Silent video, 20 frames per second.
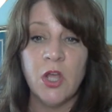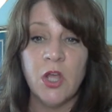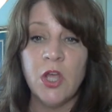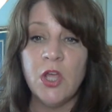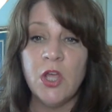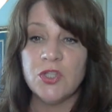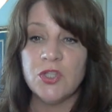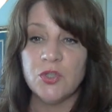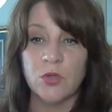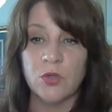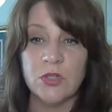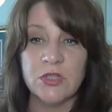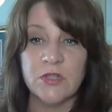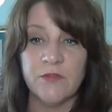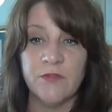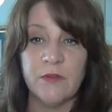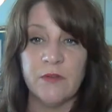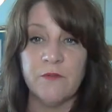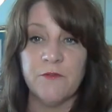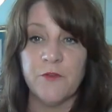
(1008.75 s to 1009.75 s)
source
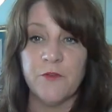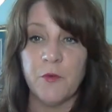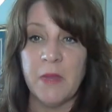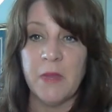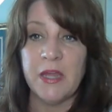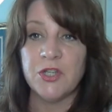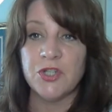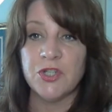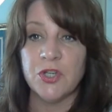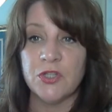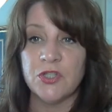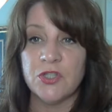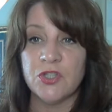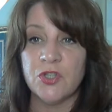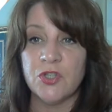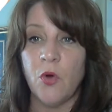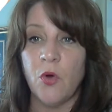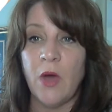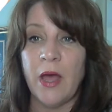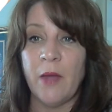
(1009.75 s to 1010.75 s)
of information,
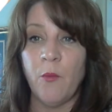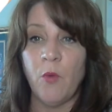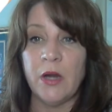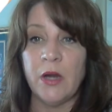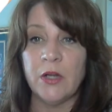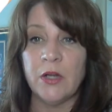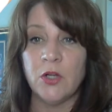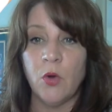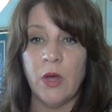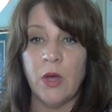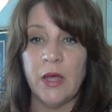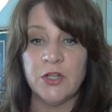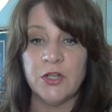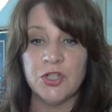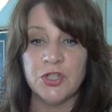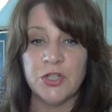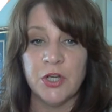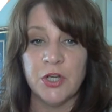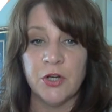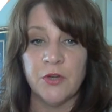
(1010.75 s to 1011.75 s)
so I want to go ahead and
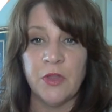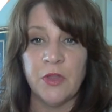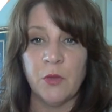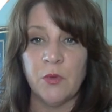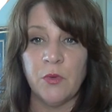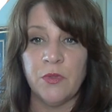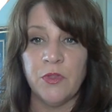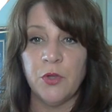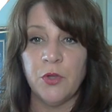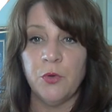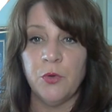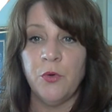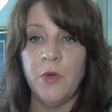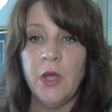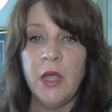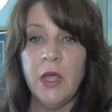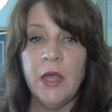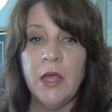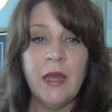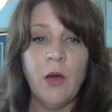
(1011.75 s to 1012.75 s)
share that with you.
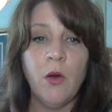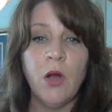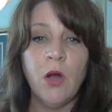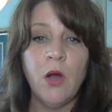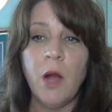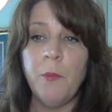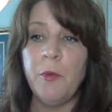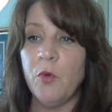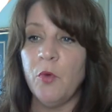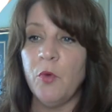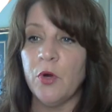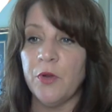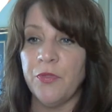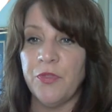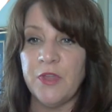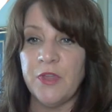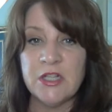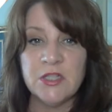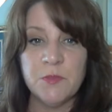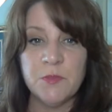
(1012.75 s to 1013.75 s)
Now, a couple more
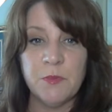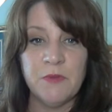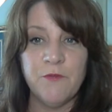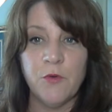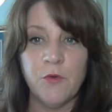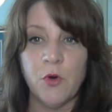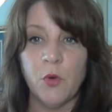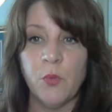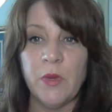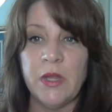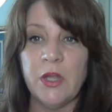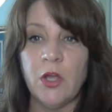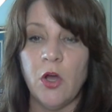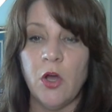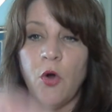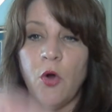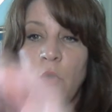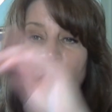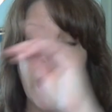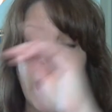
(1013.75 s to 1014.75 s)
things before we
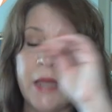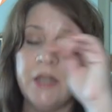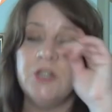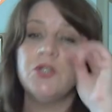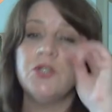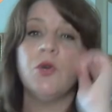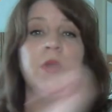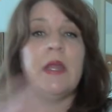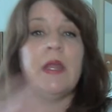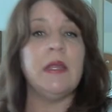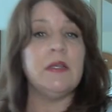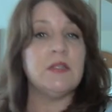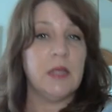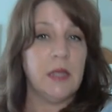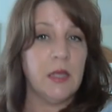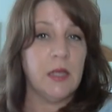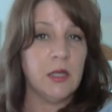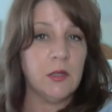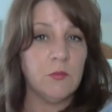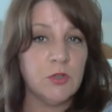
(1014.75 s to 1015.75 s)
go. I donate to
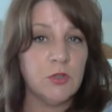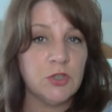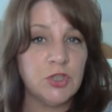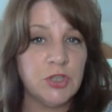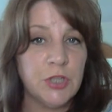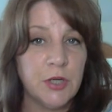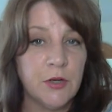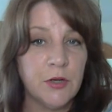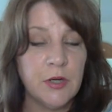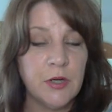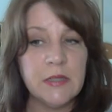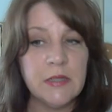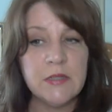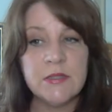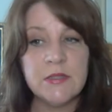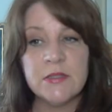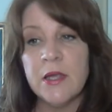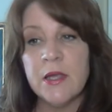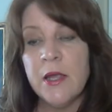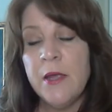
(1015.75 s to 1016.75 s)
animal
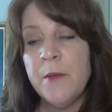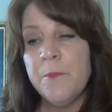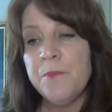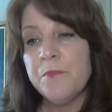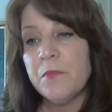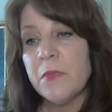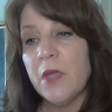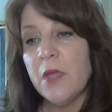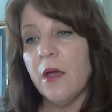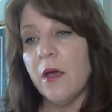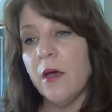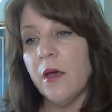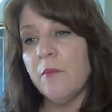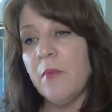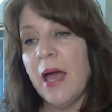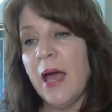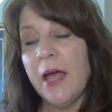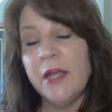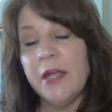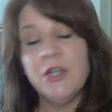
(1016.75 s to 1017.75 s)
charities.
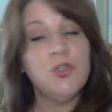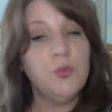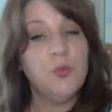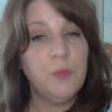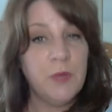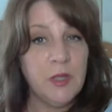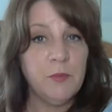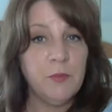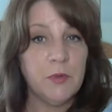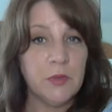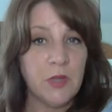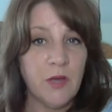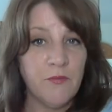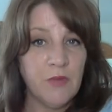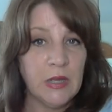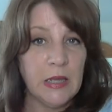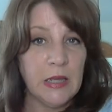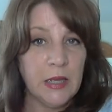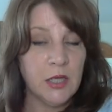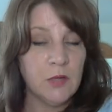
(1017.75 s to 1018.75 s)
I do
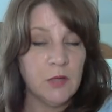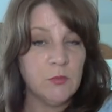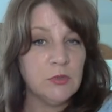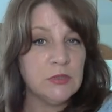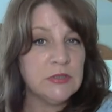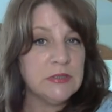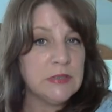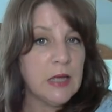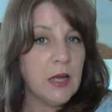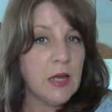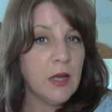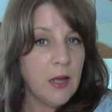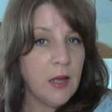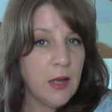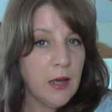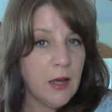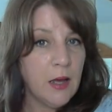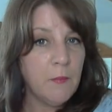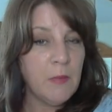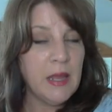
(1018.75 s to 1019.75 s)

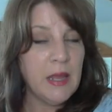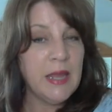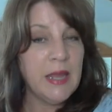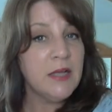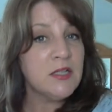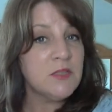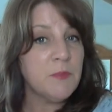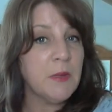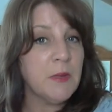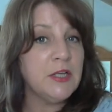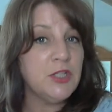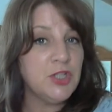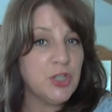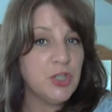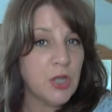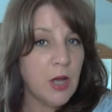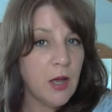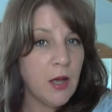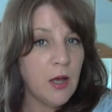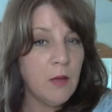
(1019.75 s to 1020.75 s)
peoplelovinganimals.com as my
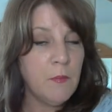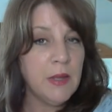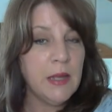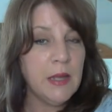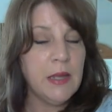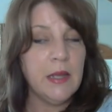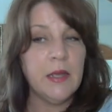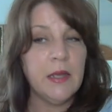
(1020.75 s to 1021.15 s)
job, and